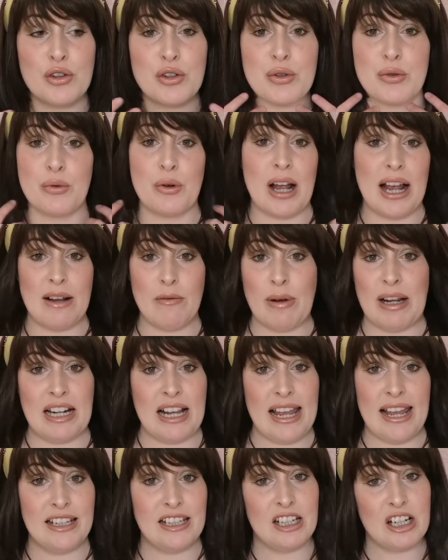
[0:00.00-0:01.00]
So I went
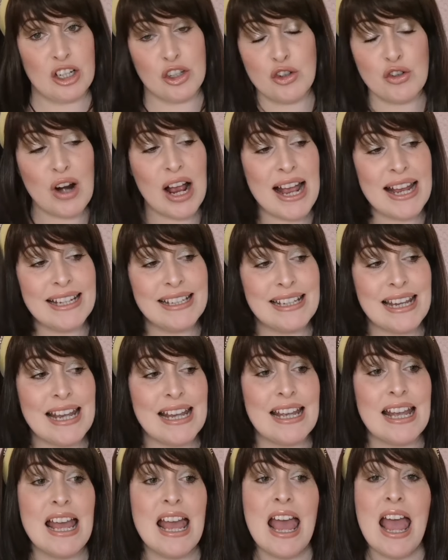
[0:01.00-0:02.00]
ahead and I tried it,